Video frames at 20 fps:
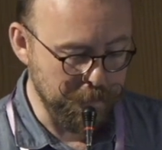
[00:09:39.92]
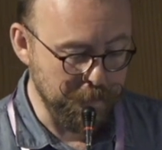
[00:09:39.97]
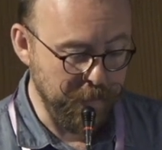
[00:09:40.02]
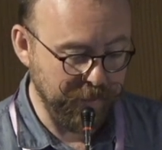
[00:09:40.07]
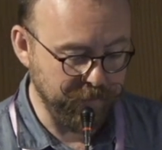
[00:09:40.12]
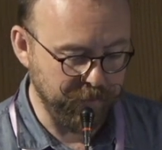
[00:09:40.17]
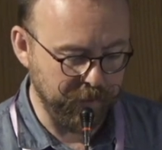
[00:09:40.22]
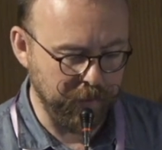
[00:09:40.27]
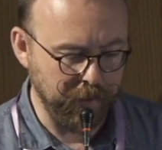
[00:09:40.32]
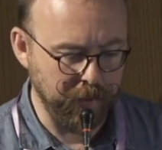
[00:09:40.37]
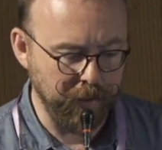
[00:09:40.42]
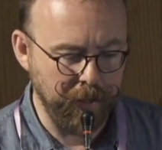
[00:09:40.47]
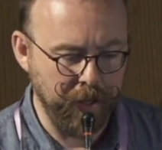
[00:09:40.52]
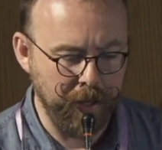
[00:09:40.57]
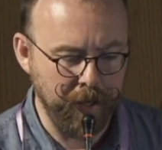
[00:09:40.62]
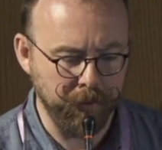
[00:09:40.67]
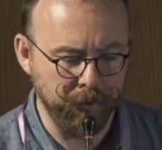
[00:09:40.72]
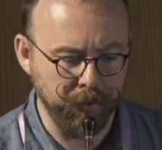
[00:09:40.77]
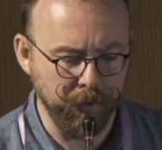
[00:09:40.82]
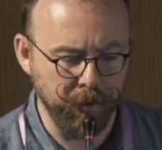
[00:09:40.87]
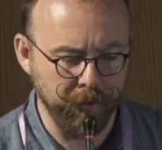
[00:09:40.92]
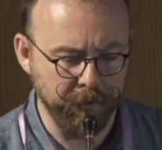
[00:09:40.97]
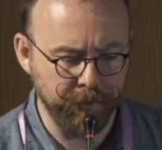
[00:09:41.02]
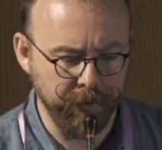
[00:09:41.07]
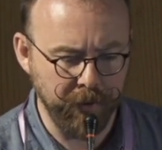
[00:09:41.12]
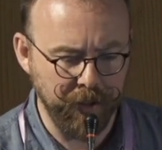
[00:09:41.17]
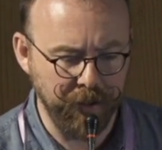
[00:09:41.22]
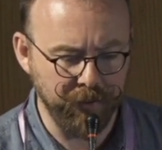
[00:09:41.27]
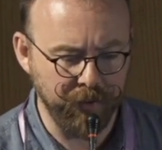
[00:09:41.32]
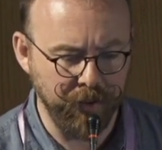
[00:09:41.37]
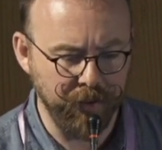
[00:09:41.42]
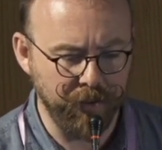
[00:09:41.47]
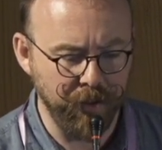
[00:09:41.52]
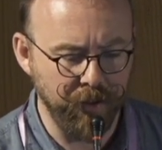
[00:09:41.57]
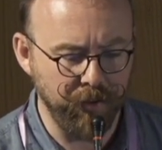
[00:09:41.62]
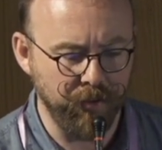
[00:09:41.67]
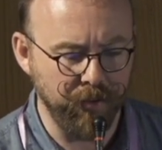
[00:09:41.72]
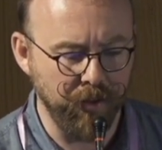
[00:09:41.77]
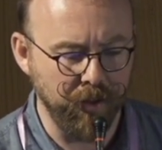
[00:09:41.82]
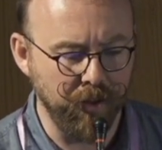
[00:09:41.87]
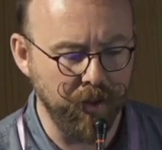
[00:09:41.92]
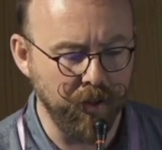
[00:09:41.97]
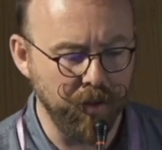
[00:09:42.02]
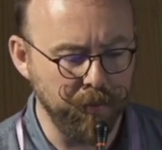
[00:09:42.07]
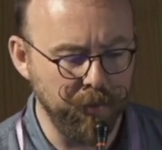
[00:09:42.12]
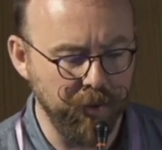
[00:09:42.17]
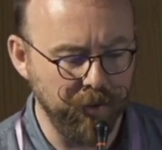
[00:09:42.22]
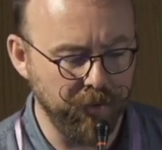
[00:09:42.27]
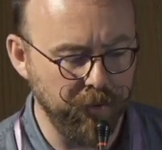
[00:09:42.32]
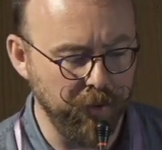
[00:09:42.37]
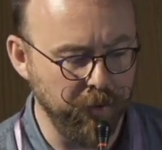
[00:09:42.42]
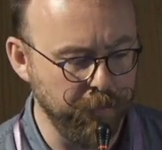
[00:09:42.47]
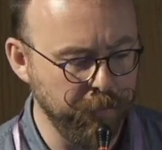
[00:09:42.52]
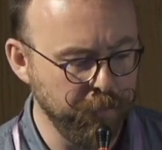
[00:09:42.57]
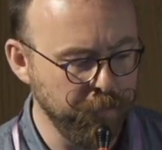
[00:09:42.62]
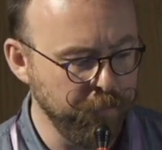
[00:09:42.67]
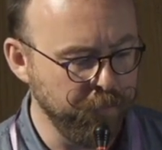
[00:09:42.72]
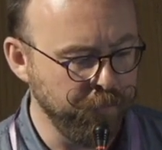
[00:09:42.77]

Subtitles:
Mexican hat of excitation and inhibition